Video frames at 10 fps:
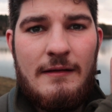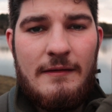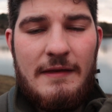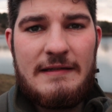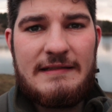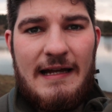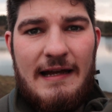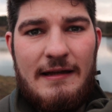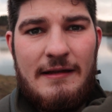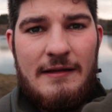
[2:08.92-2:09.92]
There's
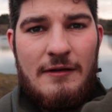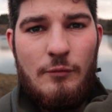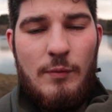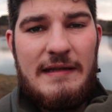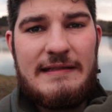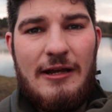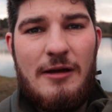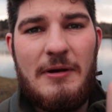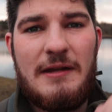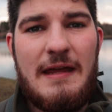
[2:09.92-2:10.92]
that wind
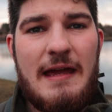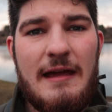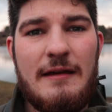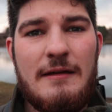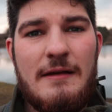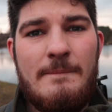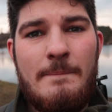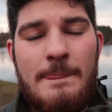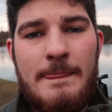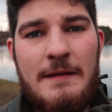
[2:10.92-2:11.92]
turbine there.
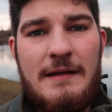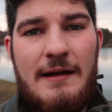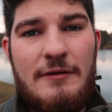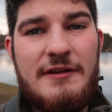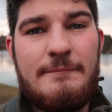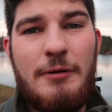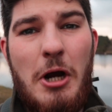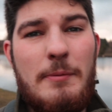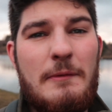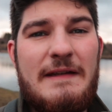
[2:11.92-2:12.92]
Now you can
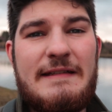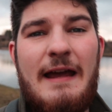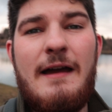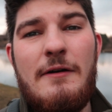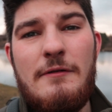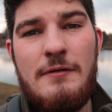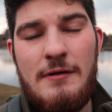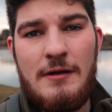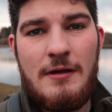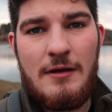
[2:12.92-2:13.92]
probably tell
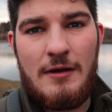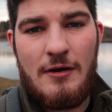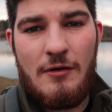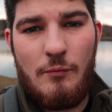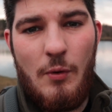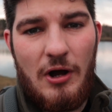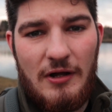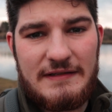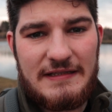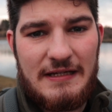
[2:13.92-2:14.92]

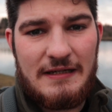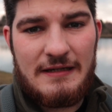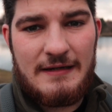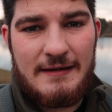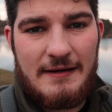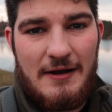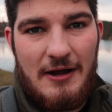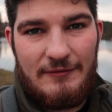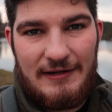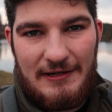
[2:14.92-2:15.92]
what
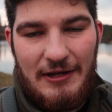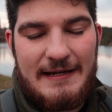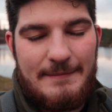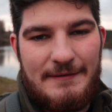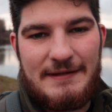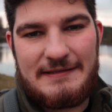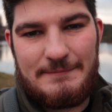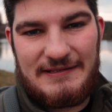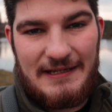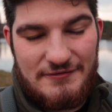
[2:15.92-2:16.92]
I really like about this
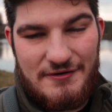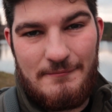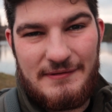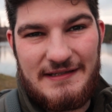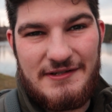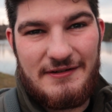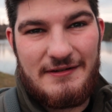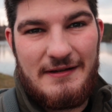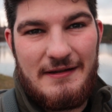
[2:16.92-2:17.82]
potential composition.